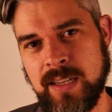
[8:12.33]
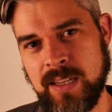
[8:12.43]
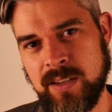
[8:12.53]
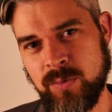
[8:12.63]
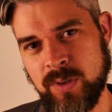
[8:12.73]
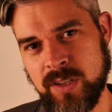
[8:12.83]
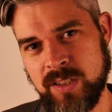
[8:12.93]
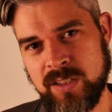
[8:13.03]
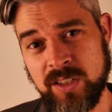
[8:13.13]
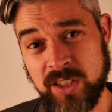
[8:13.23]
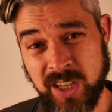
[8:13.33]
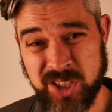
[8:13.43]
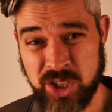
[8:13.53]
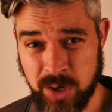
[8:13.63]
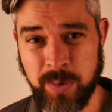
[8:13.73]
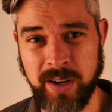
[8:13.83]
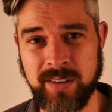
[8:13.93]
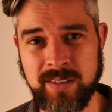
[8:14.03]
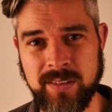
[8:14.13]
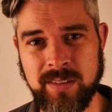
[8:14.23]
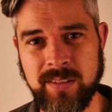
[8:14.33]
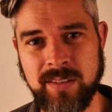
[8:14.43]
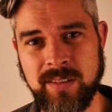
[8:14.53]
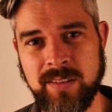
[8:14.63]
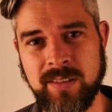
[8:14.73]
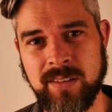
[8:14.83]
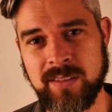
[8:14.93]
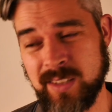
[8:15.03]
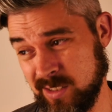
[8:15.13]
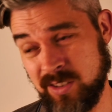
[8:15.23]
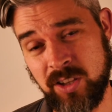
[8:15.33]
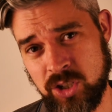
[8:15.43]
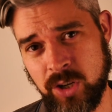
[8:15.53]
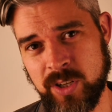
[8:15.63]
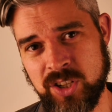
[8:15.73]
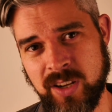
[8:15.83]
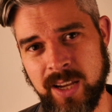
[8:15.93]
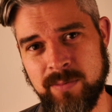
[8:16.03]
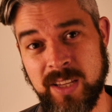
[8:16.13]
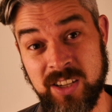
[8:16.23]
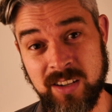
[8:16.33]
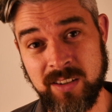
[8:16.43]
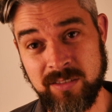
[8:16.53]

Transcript: it was Yeshua. That's the Jewish name that